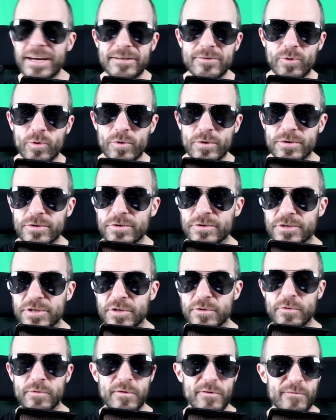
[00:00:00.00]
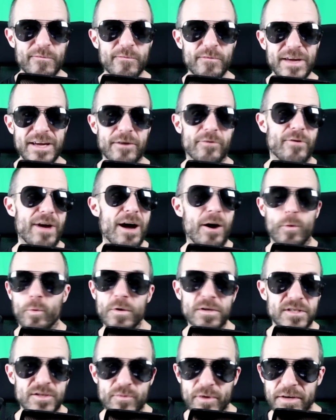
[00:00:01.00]
in order to figure out
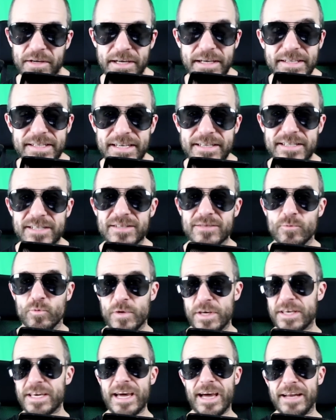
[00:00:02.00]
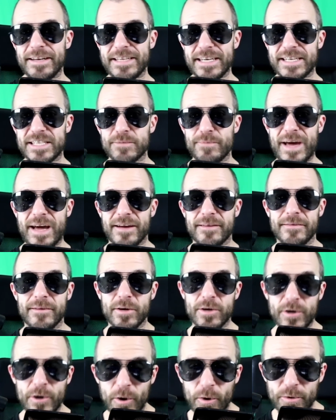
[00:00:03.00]
what's running, since we can't expect the
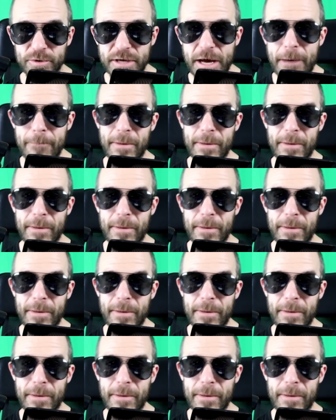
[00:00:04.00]
code,